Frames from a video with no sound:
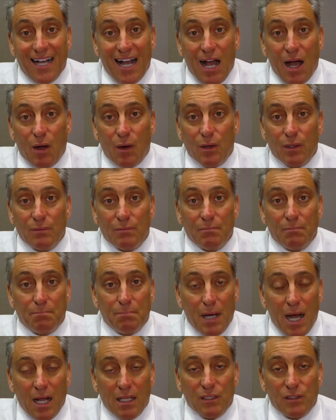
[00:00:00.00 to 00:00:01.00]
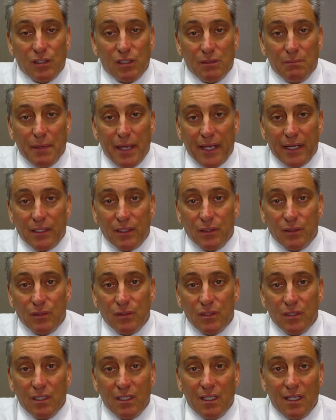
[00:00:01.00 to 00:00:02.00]
our
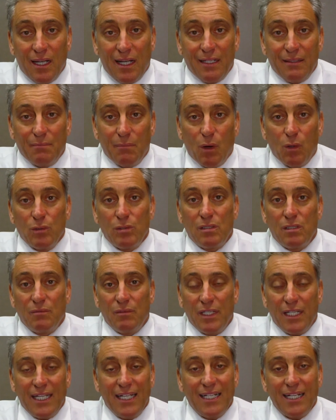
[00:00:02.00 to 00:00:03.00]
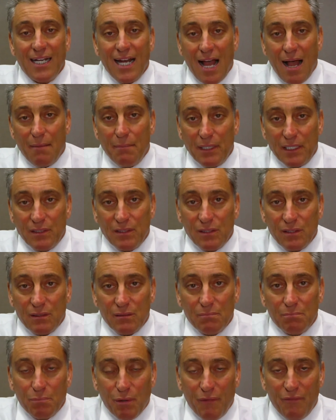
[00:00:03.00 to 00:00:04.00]
policymakers and most of the economics
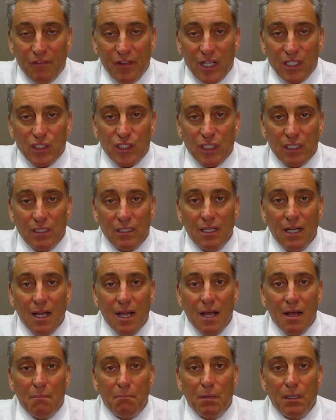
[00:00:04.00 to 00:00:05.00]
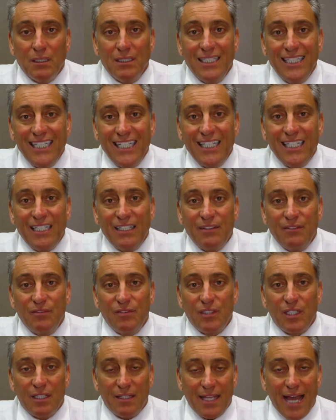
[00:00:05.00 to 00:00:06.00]
profession
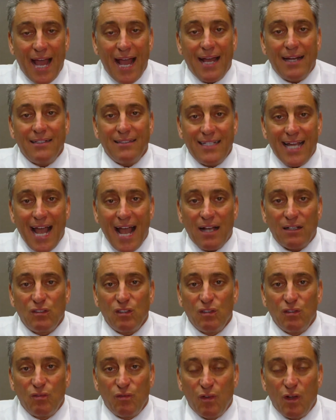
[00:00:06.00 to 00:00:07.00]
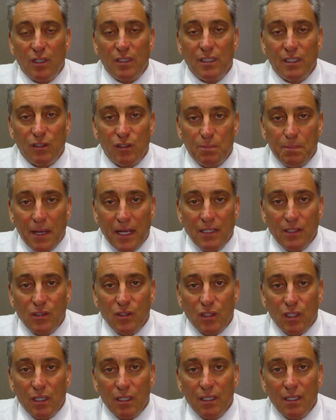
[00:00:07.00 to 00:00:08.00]
believes that taxes fund
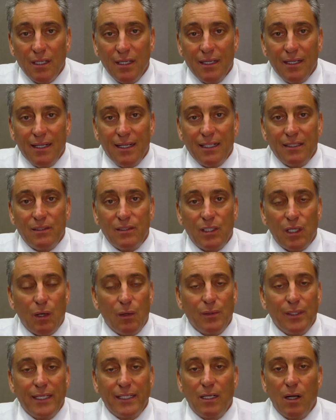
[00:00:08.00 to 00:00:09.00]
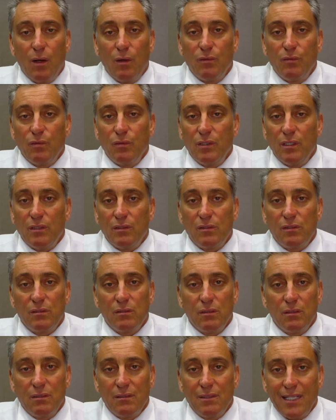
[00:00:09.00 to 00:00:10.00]
expenditure, and so they go through this
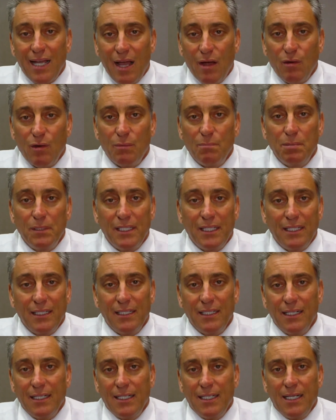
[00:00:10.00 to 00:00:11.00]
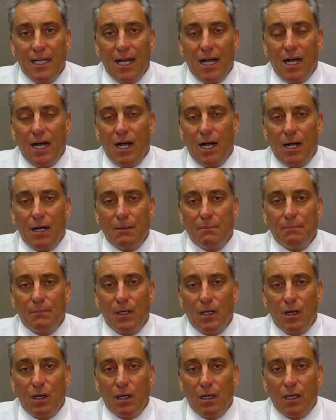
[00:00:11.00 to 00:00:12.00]
terribly
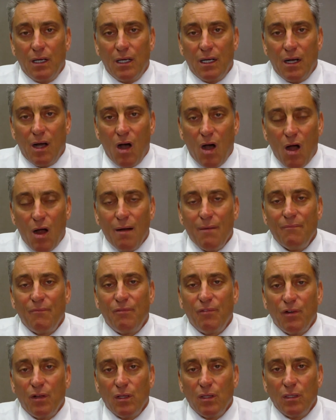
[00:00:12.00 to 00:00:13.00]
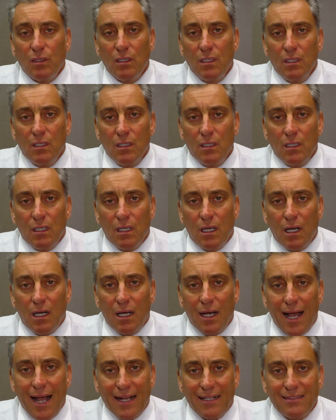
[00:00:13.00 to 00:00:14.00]
harmful
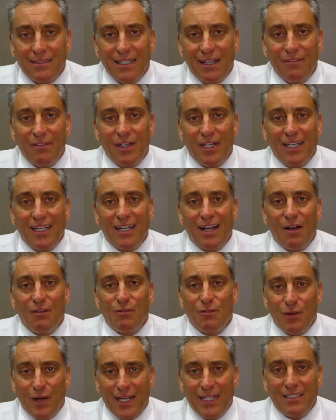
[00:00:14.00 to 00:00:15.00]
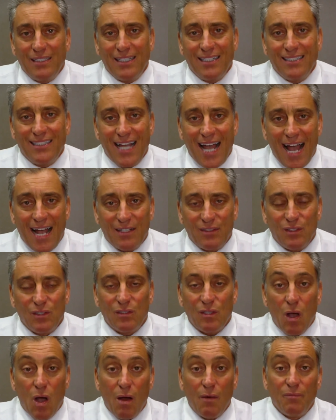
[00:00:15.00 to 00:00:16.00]
activity of raising
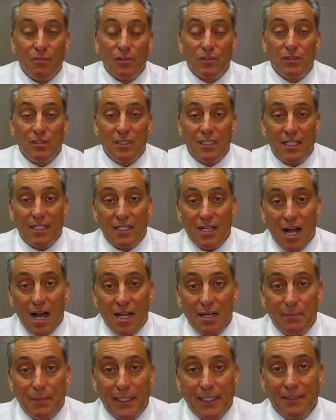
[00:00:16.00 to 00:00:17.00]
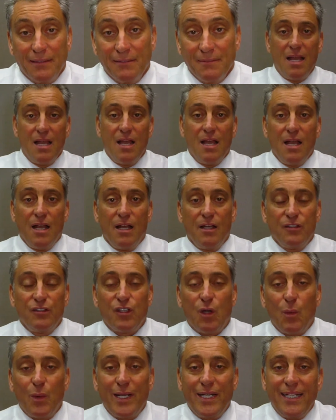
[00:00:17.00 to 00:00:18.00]
taxes harmful to the economy.
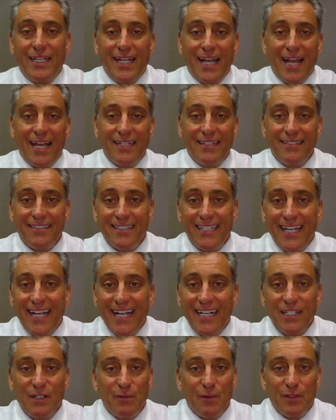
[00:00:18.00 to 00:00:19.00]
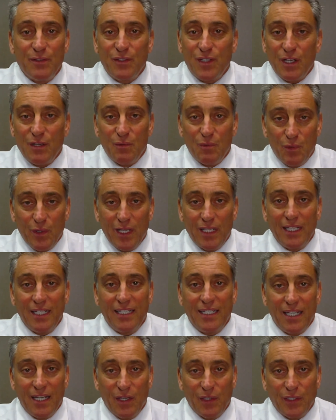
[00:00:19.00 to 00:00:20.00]
So in the end, ignorance can
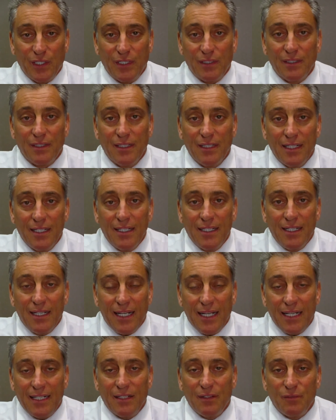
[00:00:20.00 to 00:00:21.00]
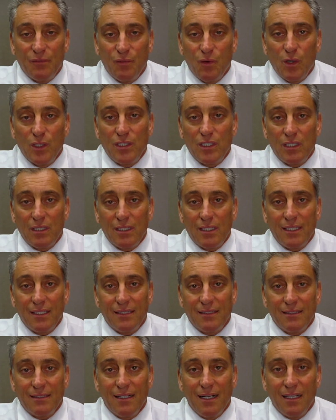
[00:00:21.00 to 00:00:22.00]
really kill you. And
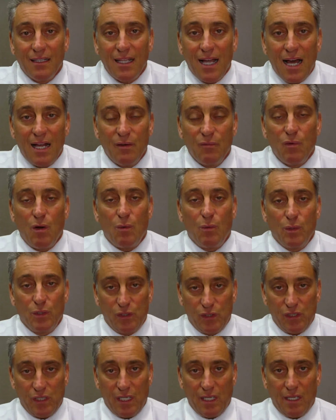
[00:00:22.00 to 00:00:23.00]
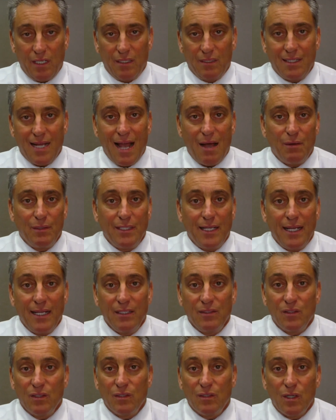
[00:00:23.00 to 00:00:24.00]
unfortunately, a lot of what we're seeing
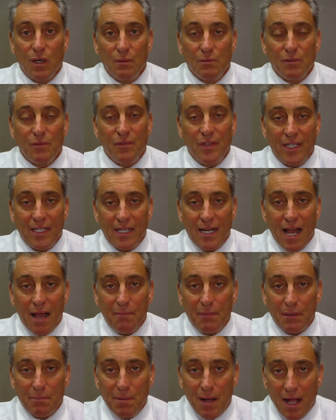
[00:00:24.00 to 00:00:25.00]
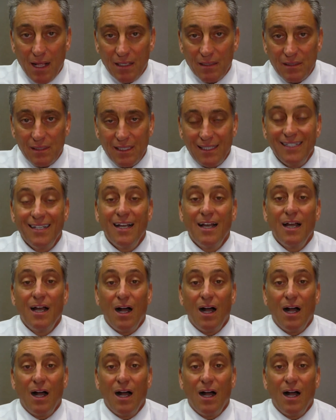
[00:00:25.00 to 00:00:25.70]
nowadays in terms of economic policy,